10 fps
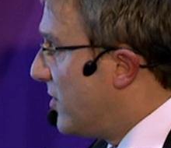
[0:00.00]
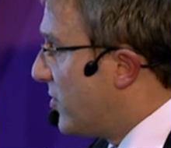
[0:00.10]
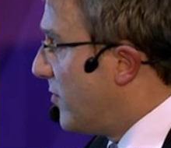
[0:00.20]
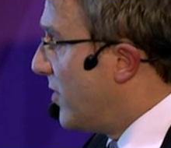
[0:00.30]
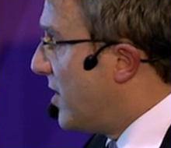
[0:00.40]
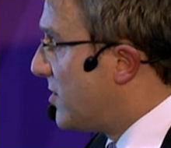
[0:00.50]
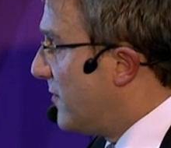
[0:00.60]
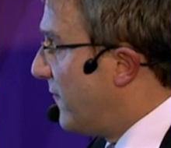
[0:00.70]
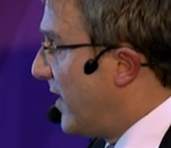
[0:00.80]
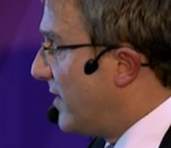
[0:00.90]
a stimulation
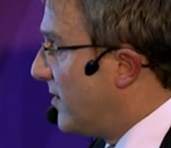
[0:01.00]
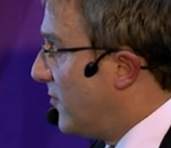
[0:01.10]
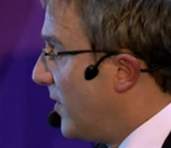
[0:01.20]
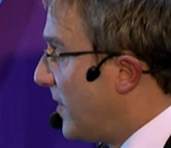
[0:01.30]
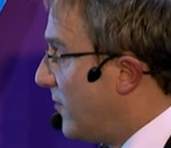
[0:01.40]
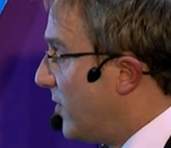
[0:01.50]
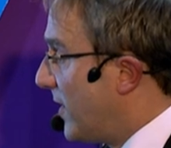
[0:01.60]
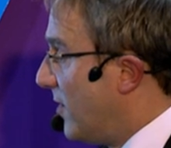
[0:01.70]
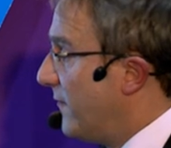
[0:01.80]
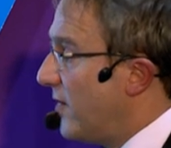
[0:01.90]
effect with and
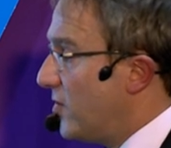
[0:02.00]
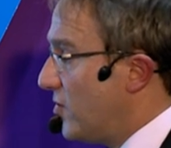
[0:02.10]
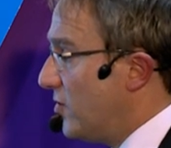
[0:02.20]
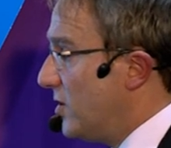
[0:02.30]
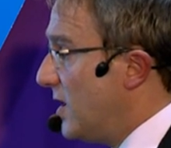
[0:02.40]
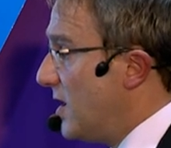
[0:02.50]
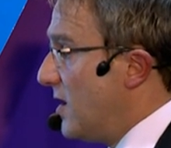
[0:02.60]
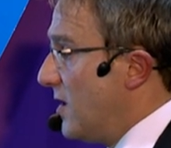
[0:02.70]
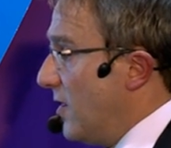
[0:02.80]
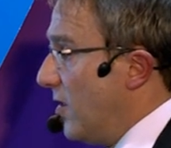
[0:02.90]
without Verisol
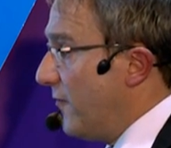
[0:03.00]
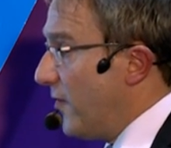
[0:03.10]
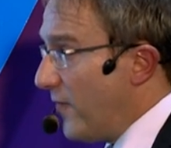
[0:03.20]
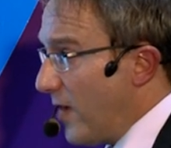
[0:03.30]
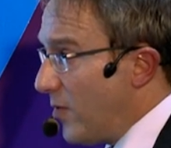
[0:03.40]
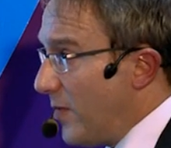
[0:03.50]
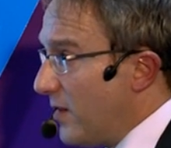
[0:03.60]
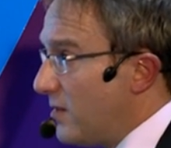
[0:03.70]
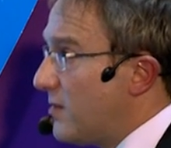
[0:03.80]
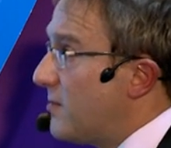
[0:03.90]
of your
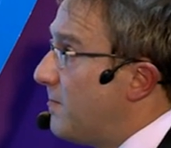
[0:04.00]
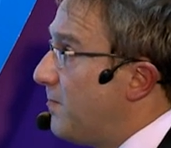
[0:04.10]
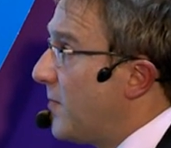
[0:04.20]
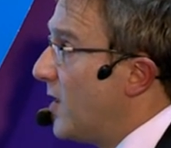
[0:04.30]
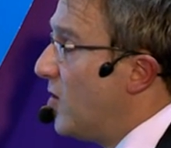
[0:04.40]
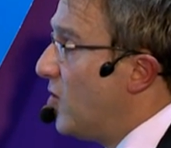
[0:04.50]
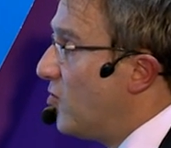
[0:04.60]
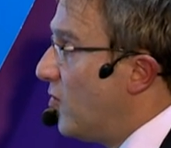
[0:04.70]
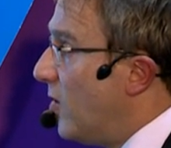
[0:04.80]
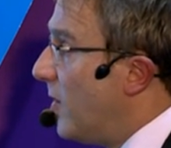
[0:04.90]
fibroblasts.
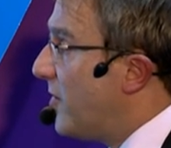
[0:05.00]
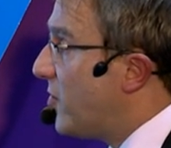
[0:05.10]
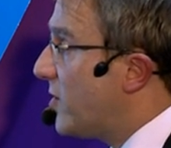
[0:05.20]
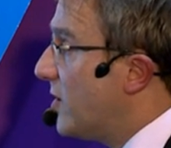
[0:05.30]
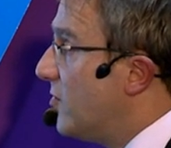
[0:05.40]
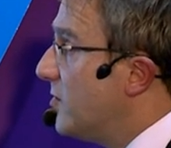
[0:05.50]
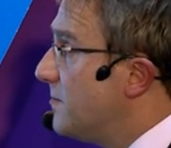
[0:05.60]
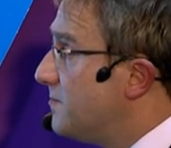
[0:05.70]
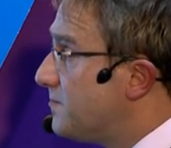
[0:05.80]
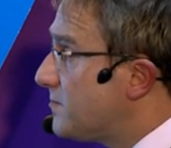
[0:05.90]
So all this is shown,
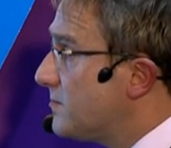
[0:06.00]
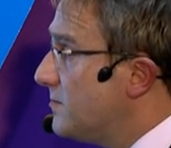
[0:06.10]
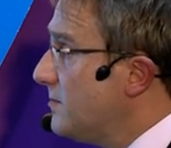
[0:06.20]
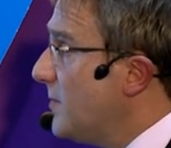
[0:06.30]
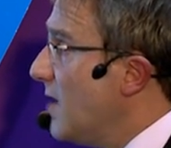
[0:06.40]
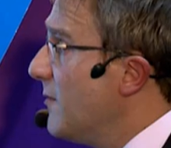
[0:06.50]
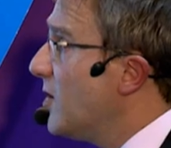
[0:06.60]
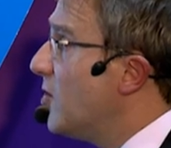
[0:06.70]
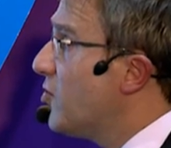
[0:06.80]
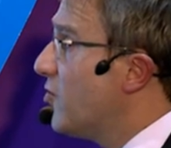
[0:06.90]

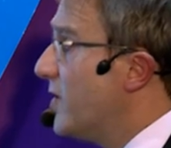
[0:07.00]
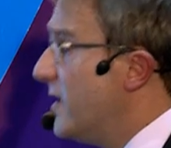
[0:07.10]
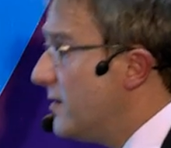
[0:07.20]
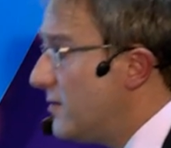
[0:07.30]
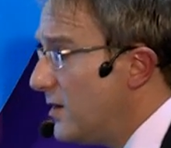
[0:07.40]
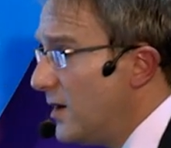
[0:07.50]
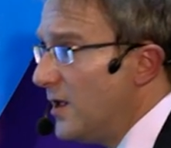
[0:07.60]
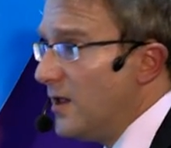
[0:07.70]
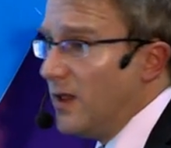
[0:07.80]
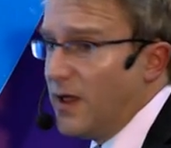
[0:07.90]
but also here
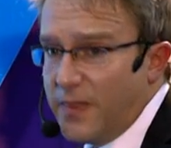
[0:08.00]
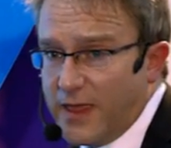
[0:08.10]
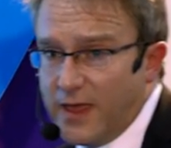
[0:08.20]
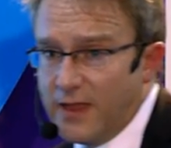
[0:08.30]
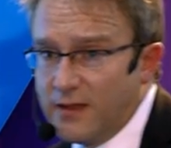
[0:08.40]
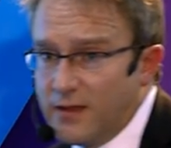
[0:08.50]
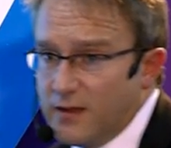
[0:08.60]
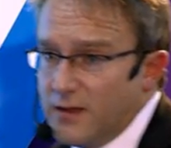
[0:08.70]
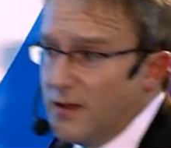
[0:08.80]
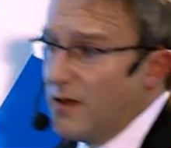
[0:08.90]
at the end
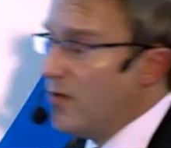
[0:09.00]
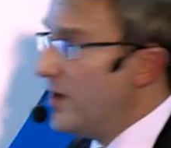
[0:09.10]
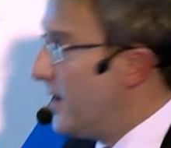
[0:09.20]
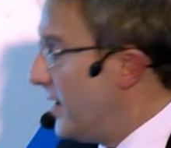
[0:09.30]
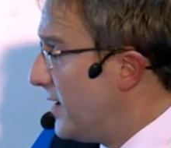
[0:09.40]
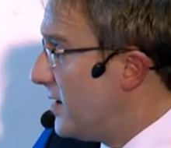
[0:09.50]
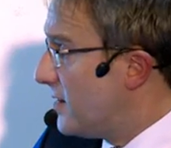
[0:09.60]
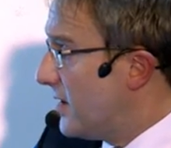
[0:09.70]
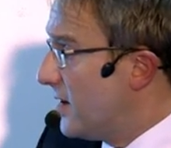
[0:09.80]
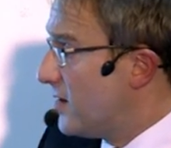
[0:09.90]
only clinical
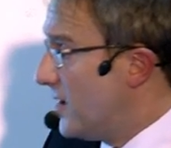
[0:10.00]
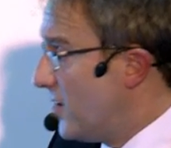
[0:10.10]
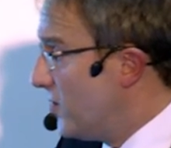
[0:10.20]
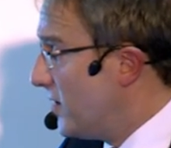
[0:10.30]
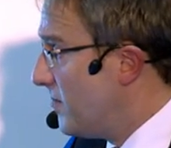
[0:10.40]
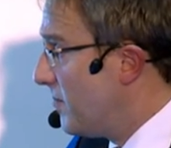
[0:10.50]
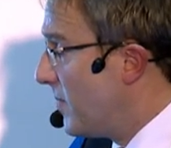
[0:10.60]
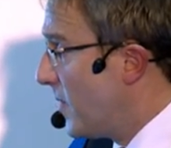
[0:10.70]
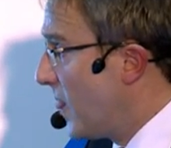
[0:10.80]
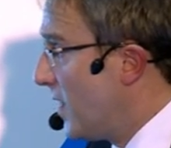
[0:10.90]
studies count.
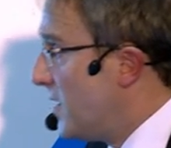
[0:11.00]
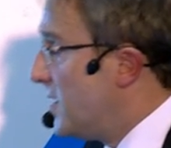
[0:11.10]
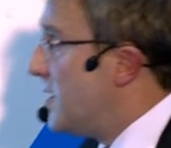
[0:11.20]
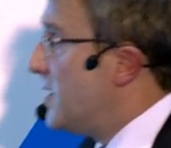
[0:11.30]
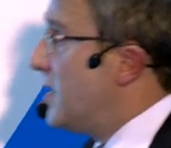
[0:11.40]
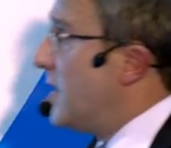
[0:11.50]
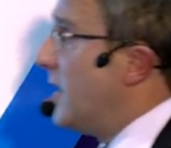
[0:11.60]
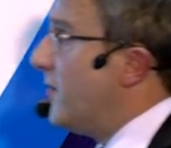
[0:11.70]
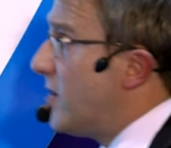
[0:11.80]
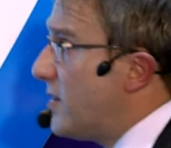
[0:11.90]
And
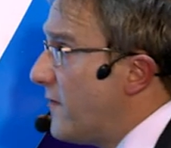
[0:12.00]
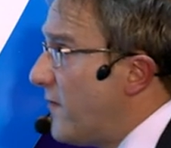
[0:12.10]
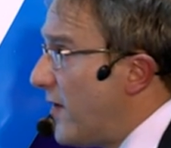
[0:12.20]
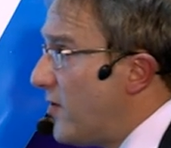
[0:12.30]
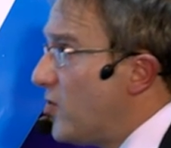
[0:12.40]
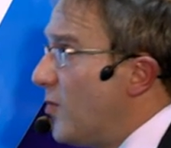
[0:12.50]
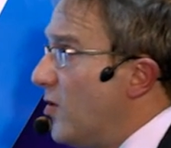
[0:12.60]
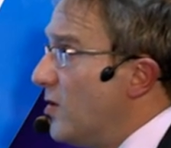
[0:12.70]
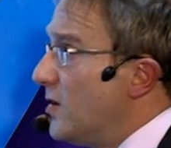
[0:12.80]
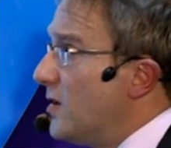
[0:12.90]
I just have a very
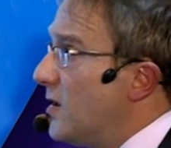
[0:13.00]
small